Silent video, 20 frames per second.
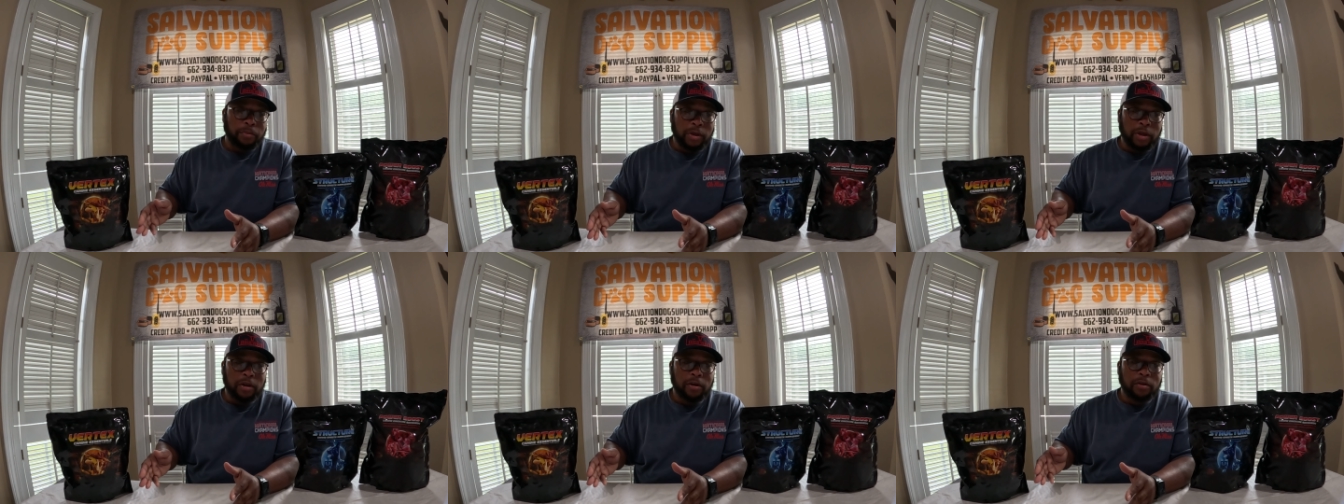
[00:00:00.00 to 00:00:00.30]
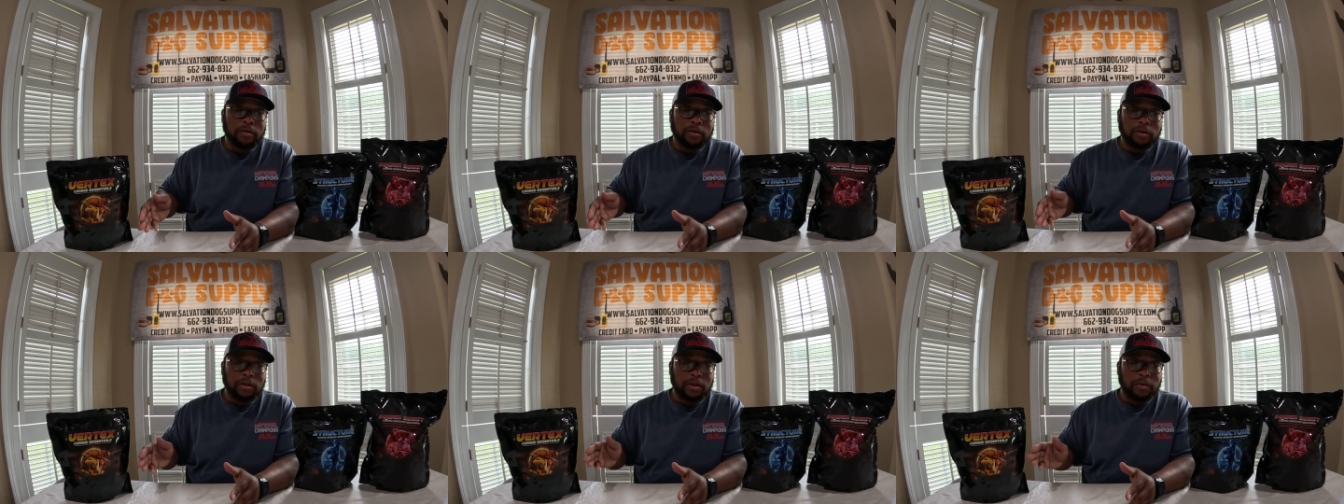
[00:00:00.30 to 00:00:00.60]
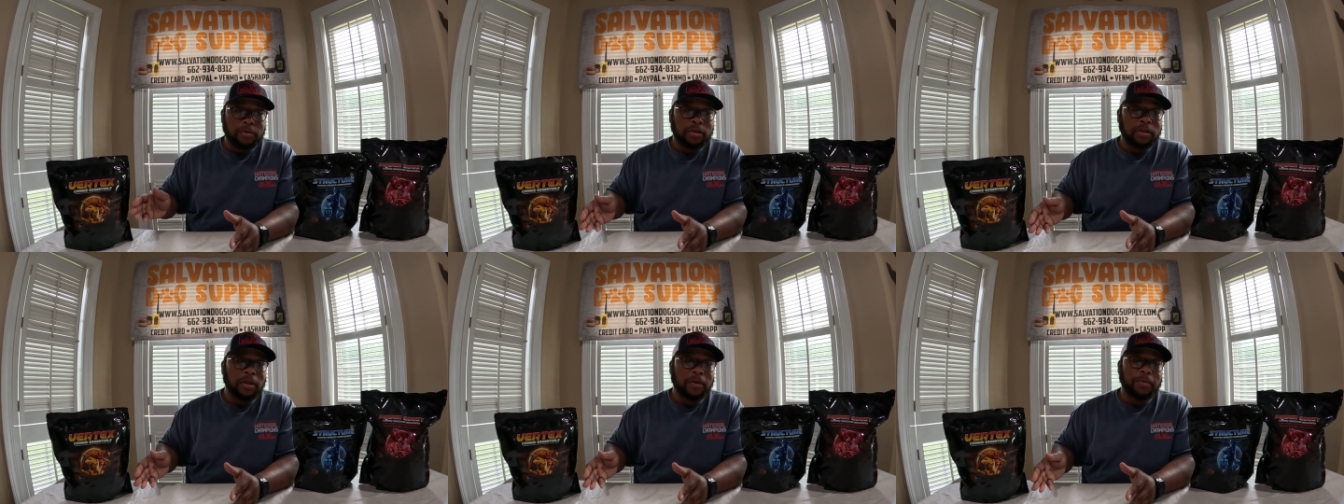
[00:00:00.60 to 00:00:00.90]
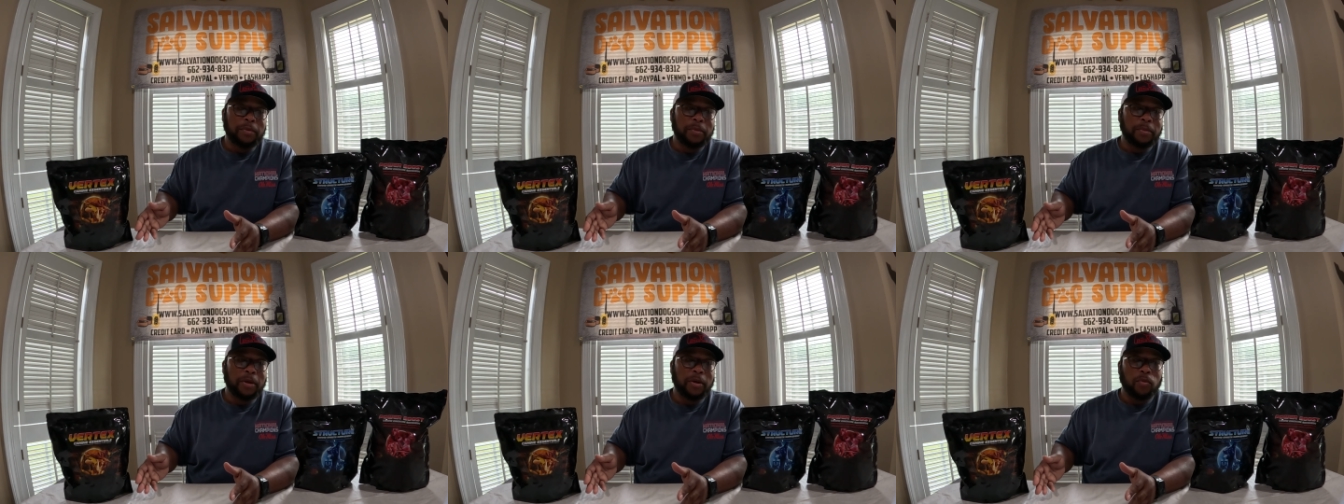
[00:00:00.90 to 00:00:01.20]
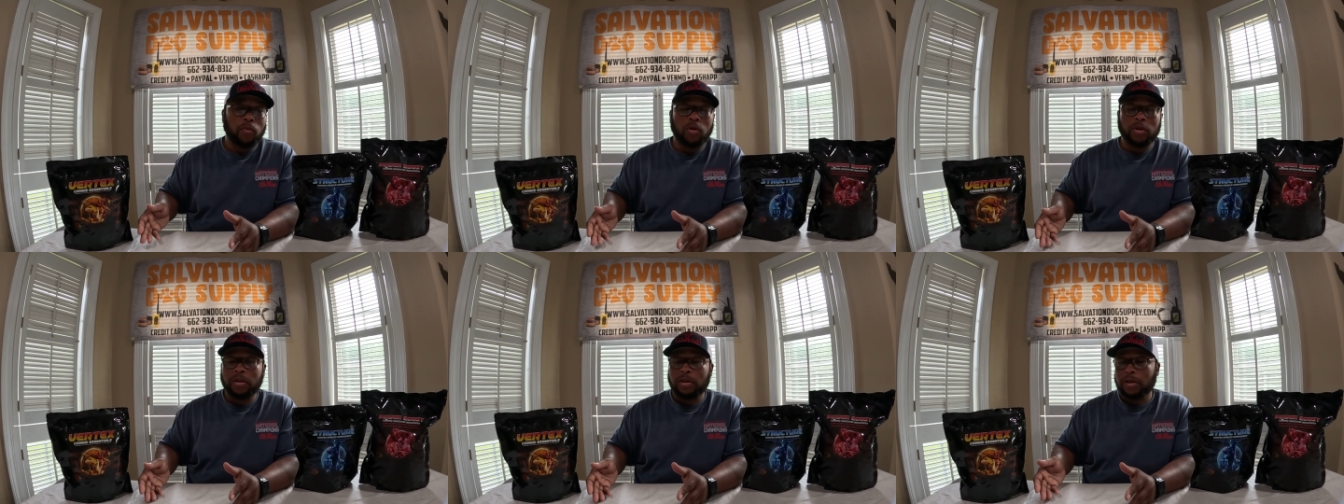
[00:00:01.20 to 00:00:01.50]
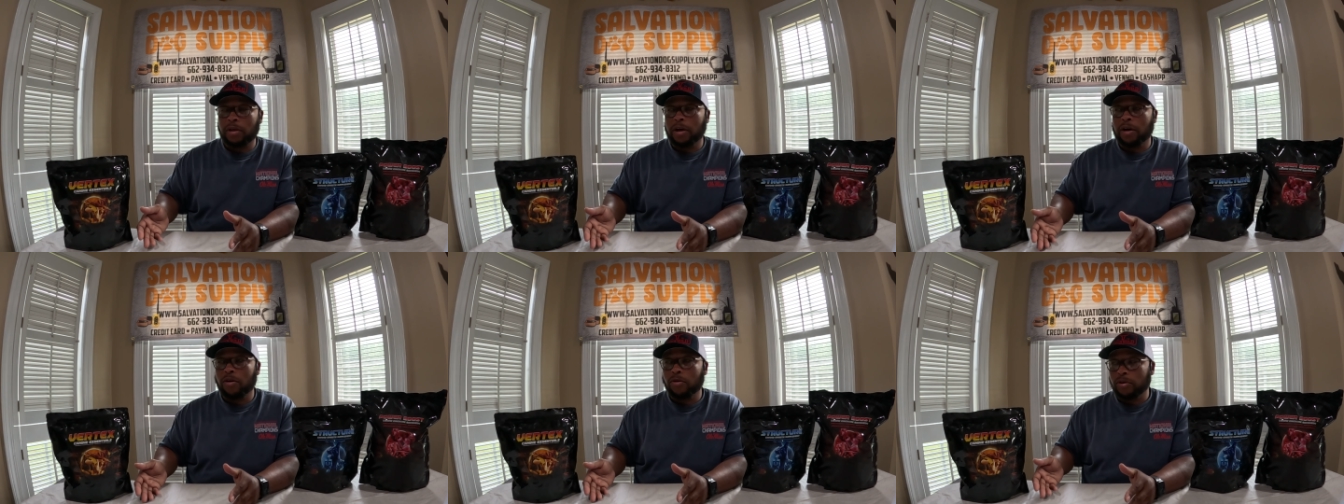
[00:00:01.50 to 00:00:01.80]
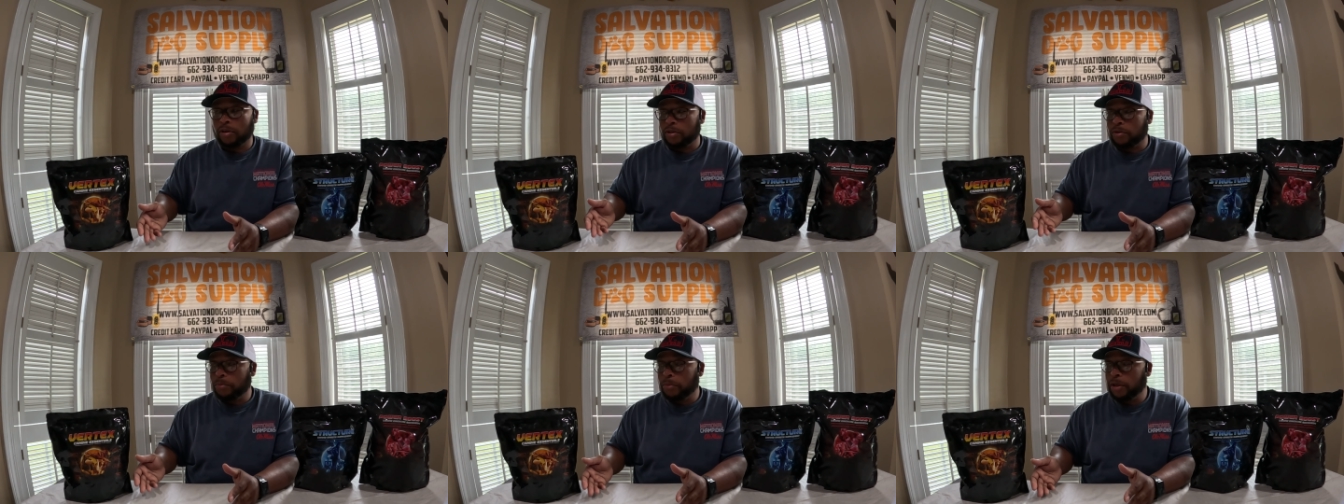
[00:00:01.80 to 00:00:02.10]
meals to supplement what the
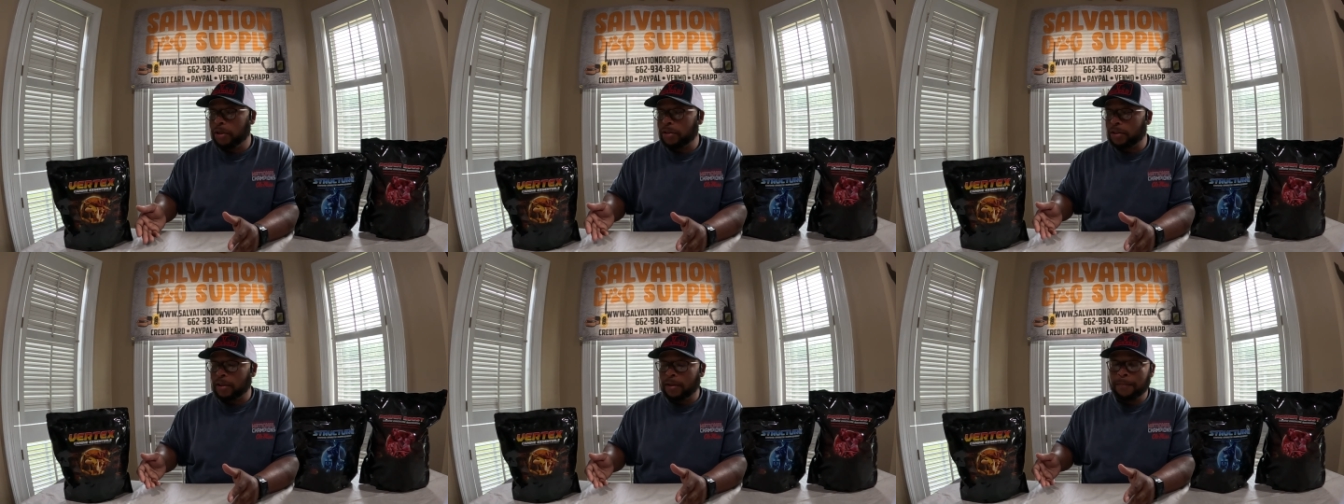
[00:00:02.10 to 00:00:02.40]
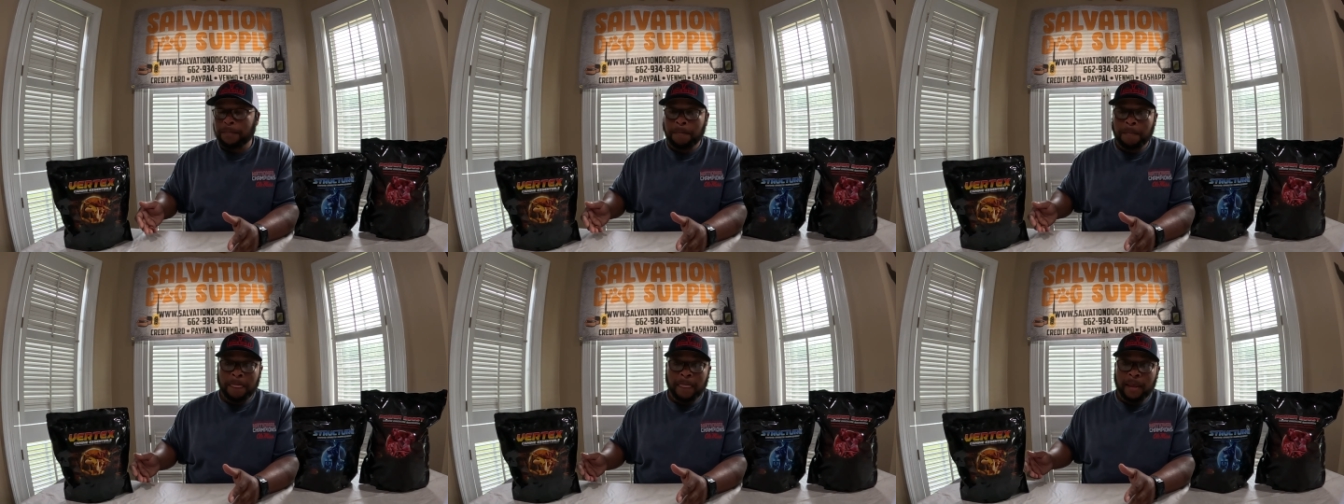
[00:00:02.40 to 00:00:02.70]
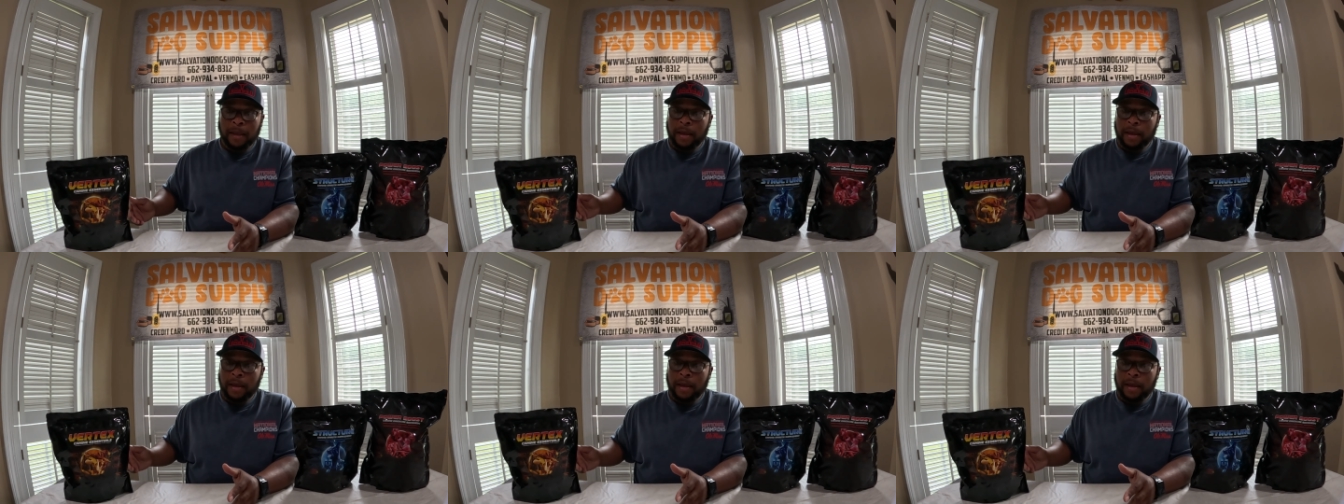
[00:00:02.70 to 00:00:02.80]
dog is missing.